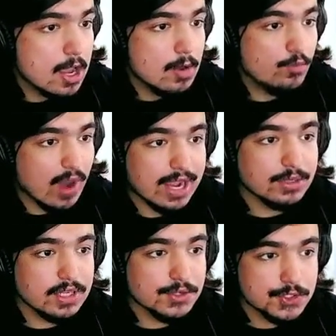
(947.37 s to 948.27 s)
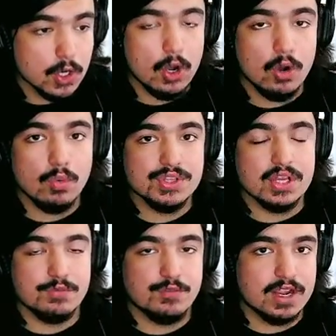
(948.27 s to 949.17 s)
Fuego Del Sol was
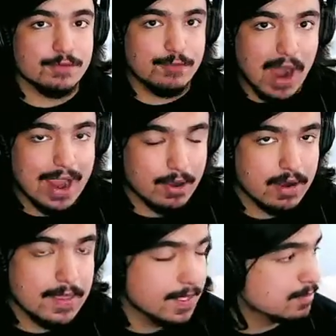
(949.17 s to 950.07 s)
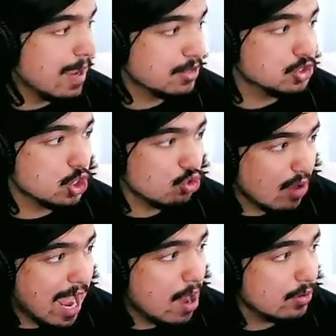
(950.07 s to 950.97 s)
on freaking fire in this match. The
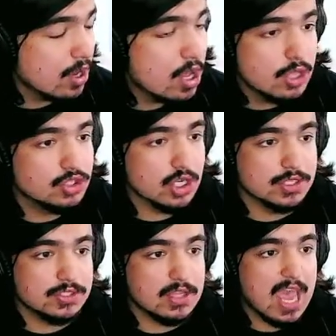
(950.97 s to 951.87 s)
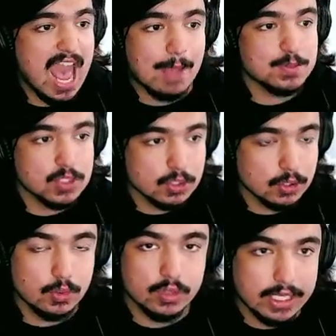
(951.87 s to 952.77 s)
crowd just
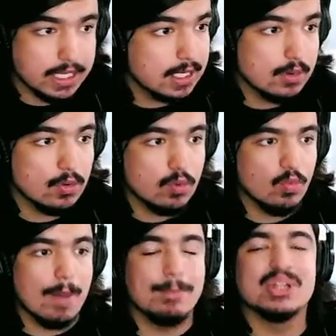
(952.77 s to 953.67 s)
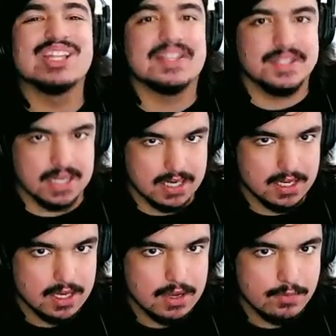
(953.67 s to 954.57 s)
absolutely went ballistic
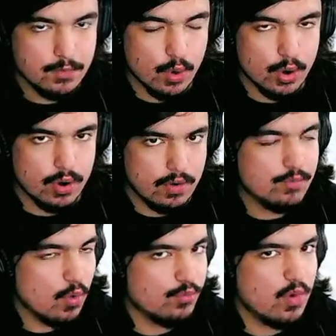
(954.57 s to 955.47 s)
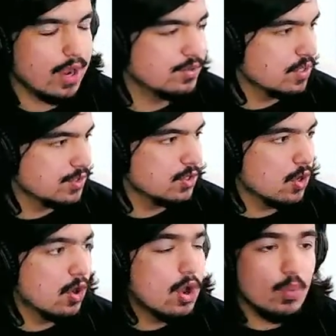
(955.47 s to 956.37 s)
for Fuego Del
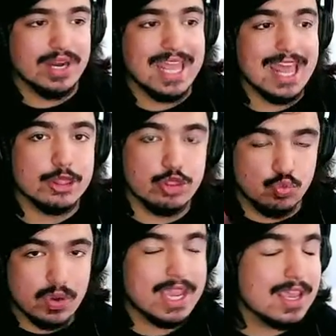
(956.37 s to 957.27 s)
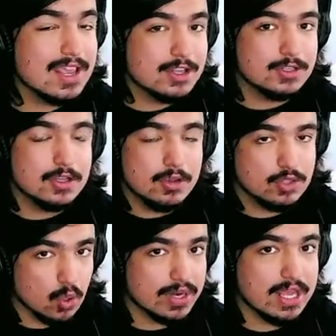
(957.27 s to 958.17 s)
Sol when he hit 3
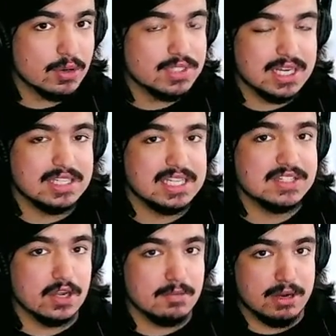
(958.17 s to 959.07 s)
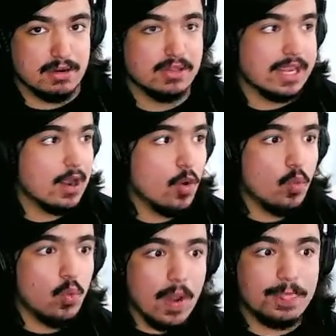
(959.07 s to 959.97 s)
tornado DDTs on Miro. Like,
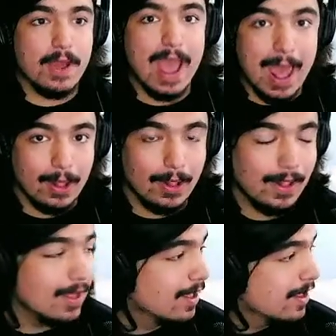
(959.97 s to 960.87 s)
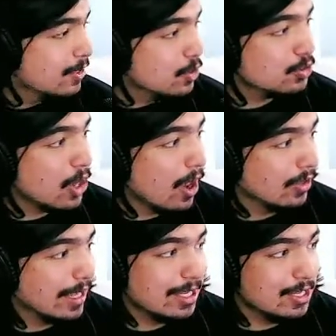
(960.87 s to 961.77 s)
what hell? You thought,
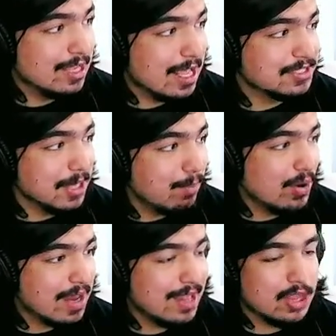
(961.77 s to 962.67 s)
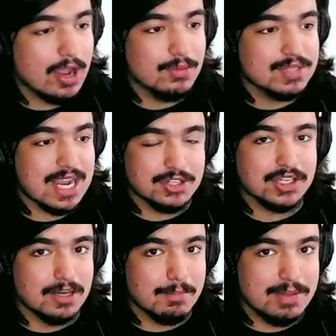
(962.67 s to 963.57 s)
at some point, I thought he was actually
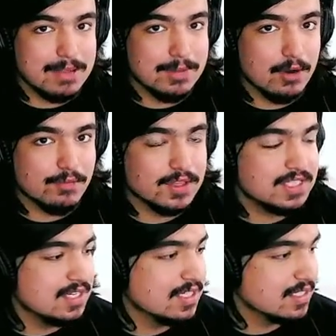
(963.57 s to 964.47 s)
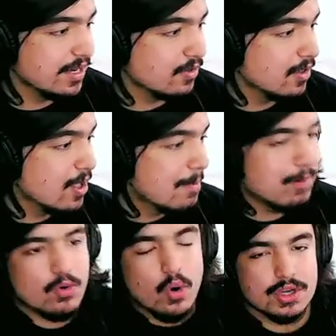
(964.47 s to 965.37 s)
going to beat Miro for the TNT title. But,
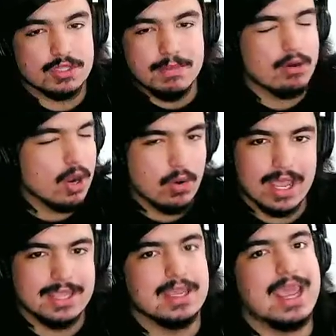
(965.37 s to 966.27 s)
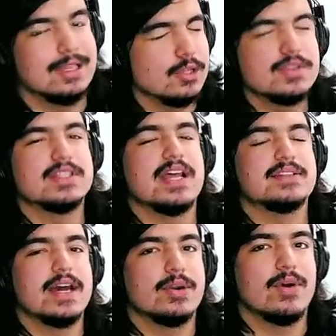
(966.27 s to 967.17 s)
of course, Miro ain't losing that
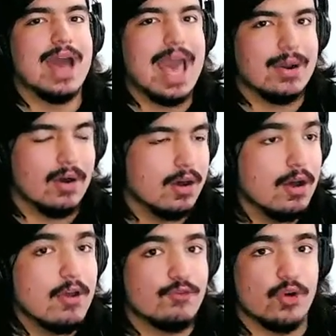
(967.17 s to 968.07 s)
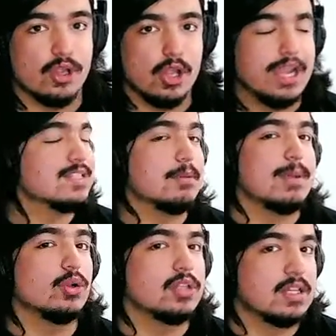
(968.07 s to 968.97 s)
title at all. He's going to be
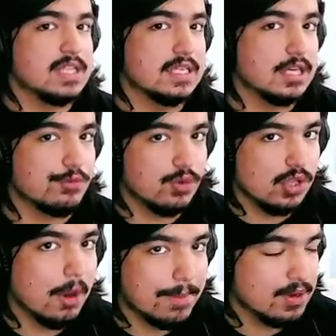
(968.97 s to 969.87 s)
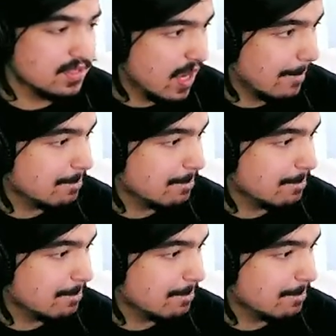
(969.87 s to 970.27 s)
holding on to that title for a long period of time.